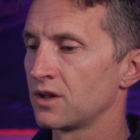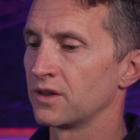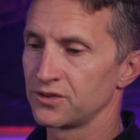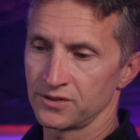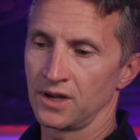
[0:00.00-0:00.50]

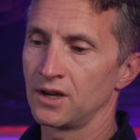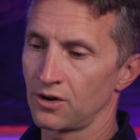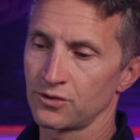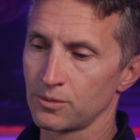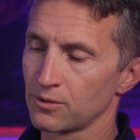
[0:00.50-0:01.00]
let's say
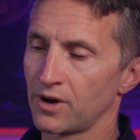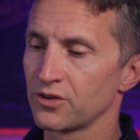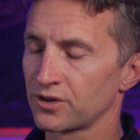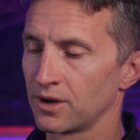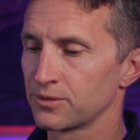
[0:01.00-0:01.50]
our
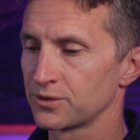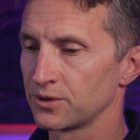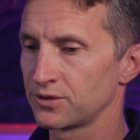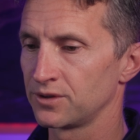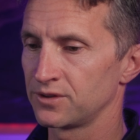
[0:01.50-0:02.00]
supervisor comes to
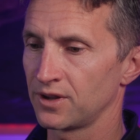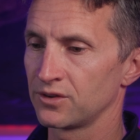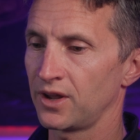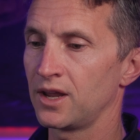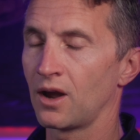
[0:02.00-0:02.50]
us and says,
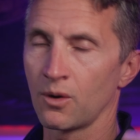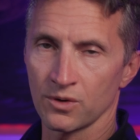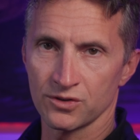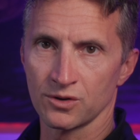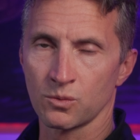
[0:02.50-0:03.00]
hey, I
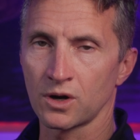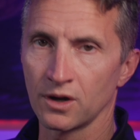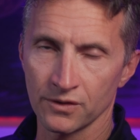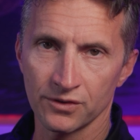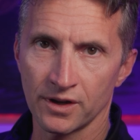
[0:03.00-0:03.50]
want you to work
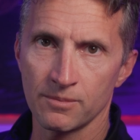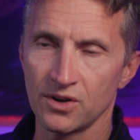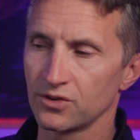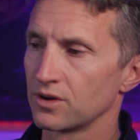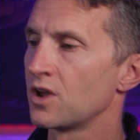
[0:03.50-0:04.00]
on this
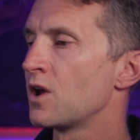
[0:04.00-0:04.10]
animation.